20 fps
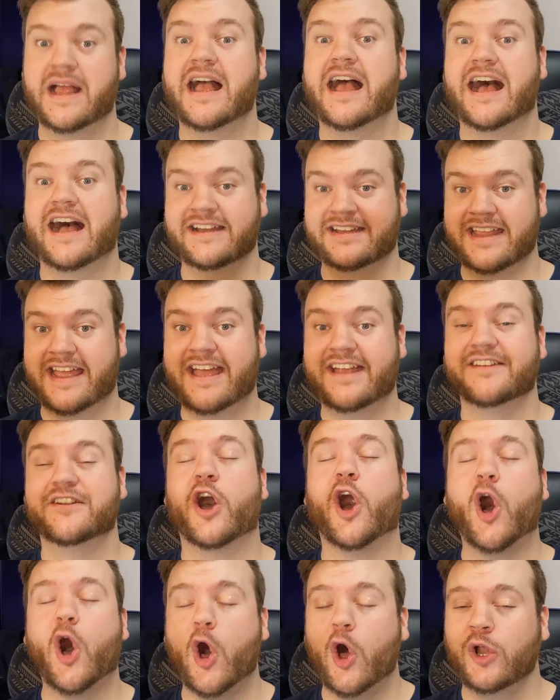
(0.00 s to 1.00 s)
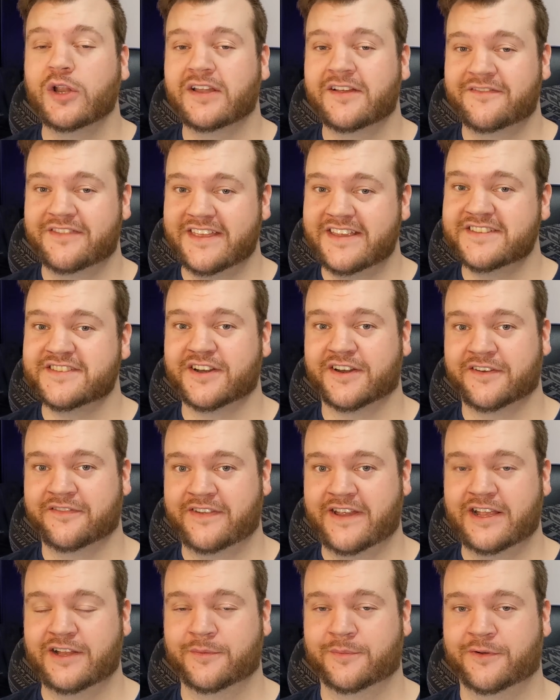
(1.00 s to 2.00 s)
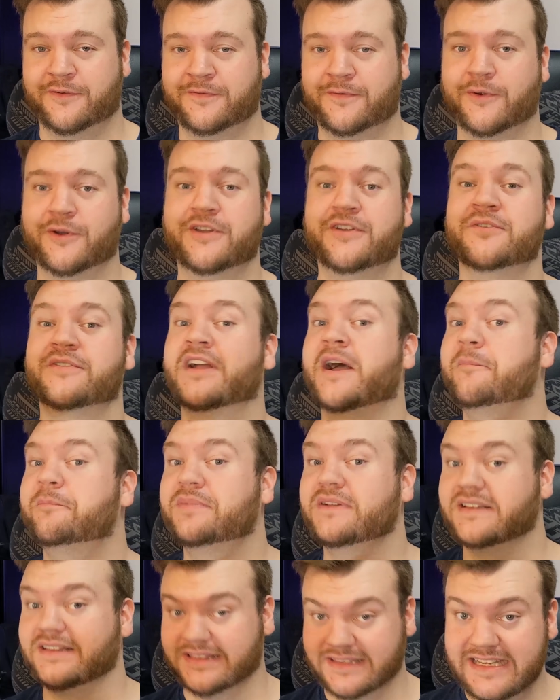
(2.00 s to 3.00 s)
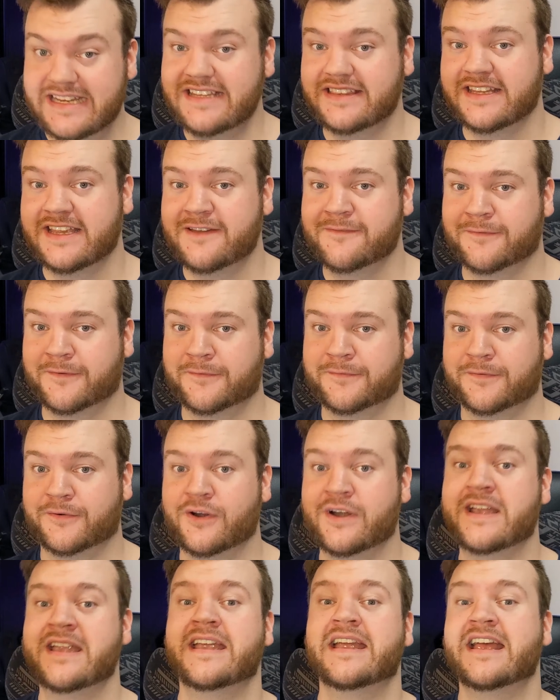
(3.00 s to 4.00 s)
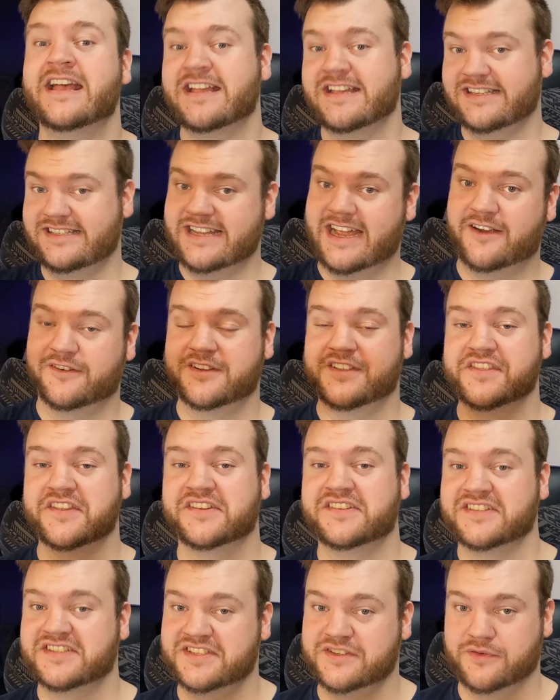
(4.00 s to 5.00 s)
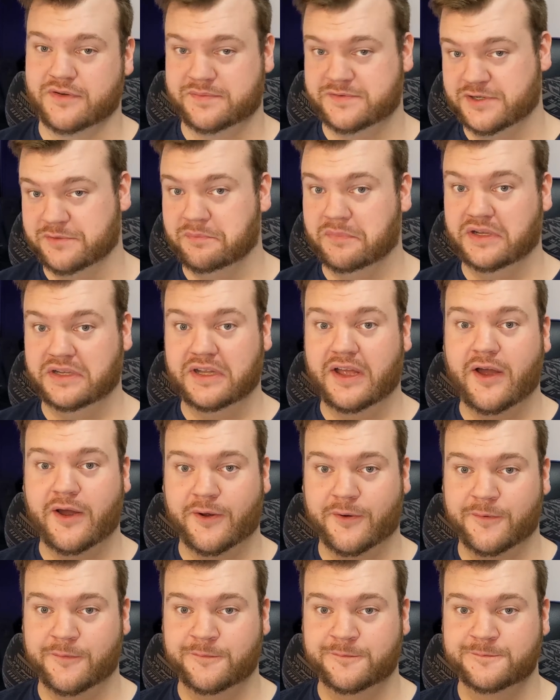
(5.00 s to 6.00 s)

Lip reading: Again, all of these are available for you completely for free down in the description below.